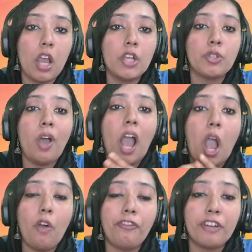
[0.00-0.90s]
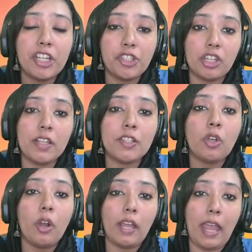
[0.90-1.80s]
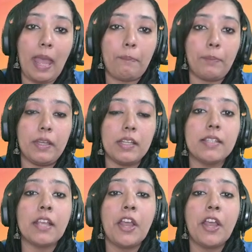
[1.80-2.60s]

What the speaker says: So how friction is gonna happen is,